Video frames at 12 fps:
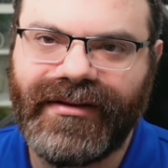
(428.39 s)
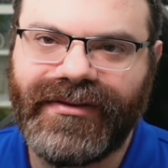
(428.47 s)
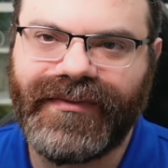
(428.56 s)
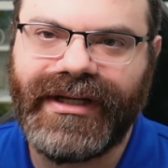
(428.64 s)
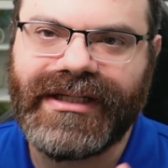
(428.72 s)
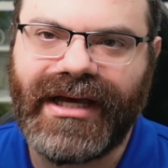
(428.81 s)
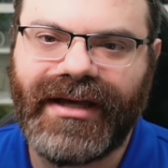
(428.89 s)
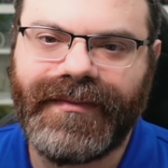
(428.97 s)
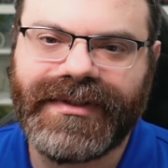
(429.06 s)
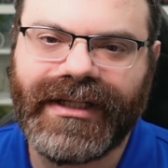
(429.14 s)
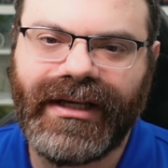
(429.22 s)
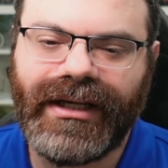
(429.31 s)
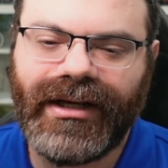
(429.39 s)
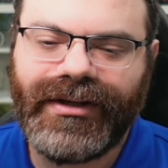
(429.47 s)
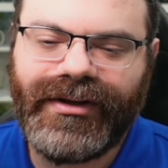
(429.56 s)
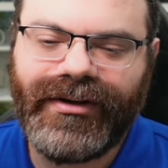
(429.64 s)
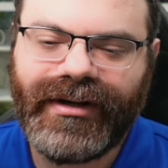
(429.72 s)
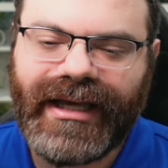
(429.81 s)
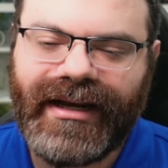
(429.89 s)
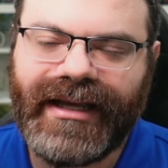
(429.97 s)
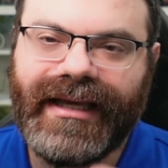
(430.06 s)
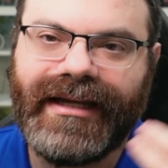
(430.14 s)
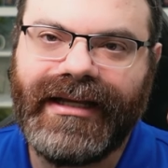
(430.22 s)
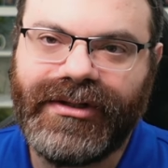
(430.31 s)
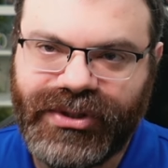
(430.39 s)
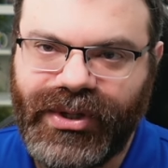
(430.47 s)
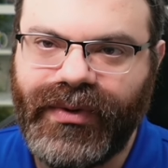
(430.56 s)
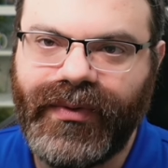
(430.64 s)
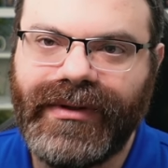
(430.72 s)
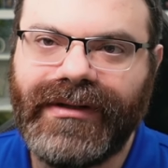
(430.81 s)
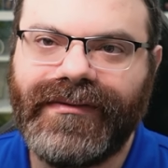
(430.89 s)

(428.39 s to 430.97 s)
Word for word: the three times, you're getting it in two.